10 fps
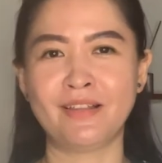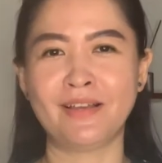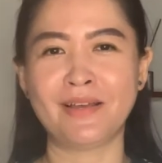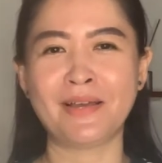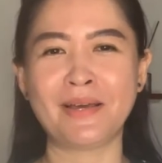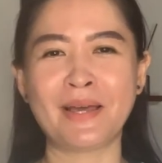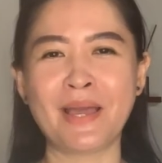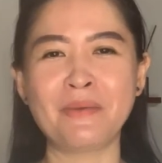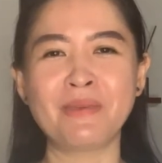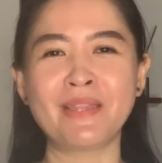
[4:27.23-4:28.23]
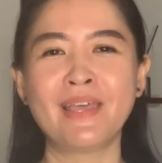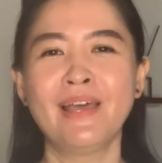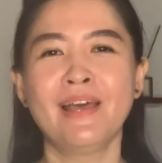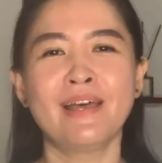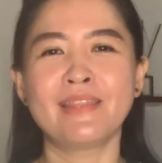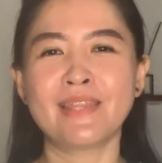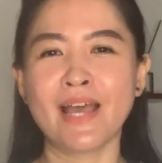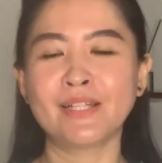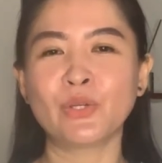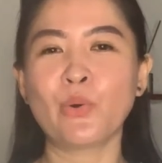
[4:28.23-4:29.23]
I mean,
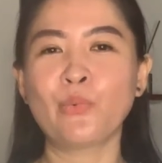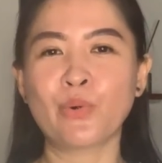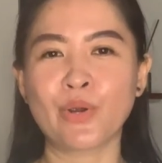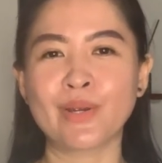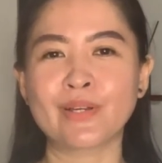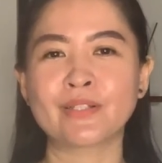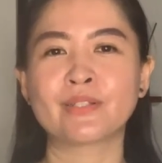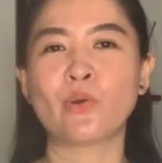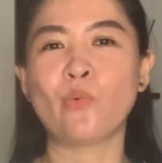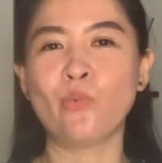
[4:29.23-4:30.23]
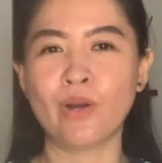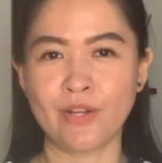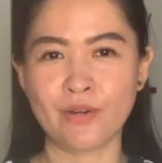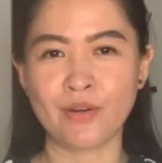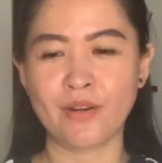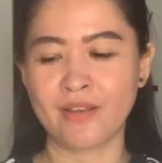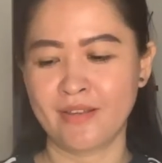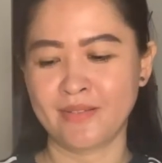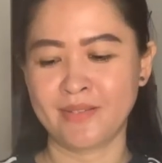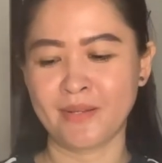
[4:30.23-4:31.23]
that works wonder.
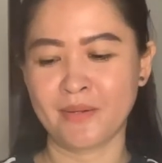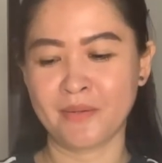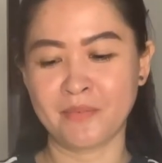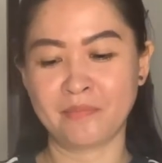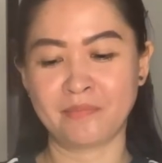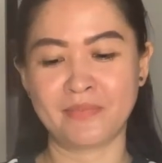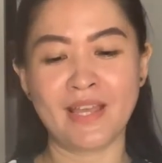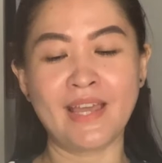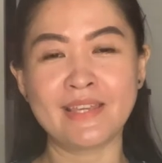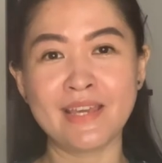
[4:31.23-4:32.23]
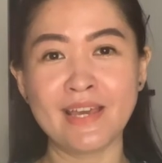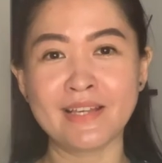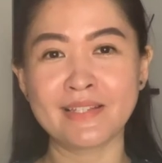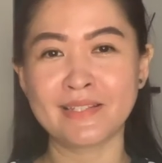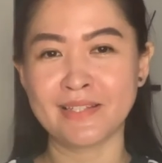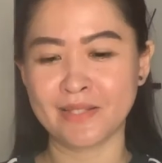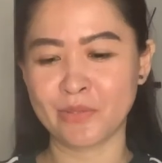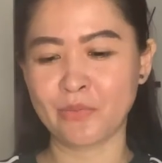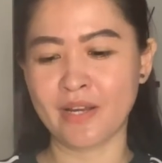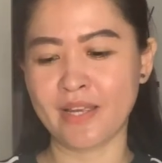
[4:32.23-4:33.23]
So I guess that's
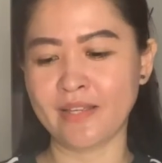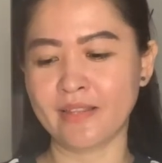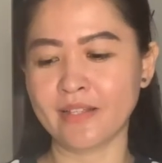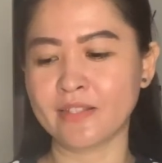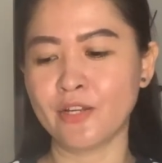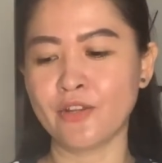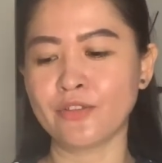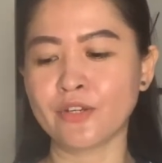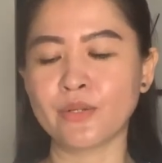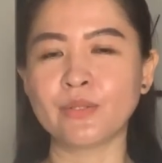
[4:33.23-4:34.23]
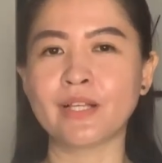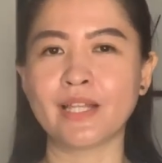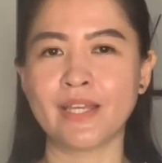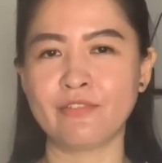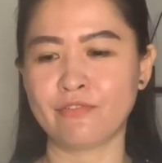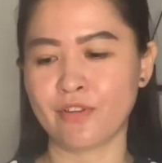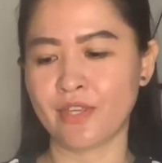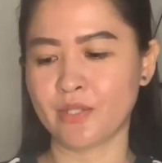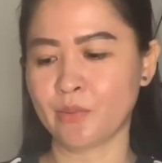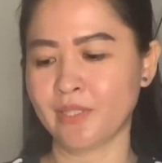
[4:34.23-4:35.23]
why that's another good claim for
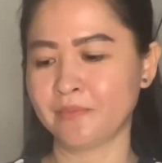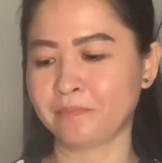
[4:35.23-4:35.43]
this one.